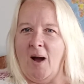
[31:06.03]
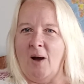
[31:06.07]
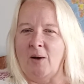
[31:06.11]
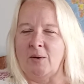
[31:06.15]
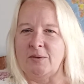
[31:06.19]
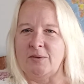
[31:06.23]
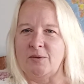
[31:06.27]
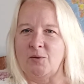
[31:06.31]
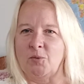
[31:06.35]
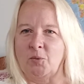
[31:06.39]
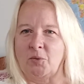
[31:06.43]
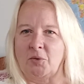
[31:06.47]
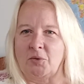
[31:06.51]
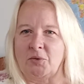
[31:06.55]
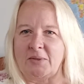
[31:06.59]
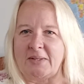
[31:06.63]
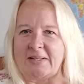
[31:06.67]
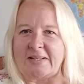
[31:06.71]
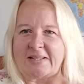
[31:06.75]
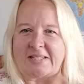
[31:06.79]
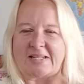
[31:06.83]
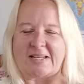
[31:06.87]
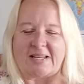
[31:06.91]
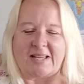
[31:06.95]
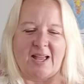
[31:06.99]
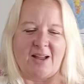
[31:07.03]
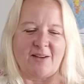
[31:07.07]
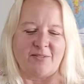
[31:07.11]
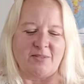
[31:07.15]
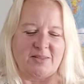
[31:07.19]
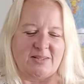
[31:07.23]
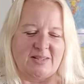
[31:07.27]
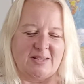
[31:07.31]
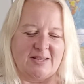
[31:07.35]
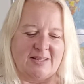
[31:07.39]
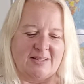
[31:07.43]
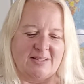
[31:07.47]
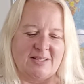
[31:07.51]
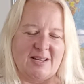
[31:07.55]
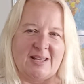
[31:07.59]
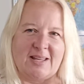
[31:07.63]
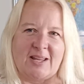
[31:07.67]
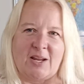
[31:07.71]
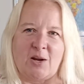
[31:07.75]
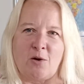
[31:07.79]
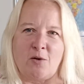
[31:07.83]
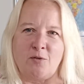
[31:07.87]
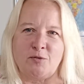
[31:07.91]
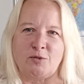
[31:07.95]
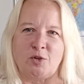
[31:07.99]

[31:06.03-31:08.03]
out in the world and take care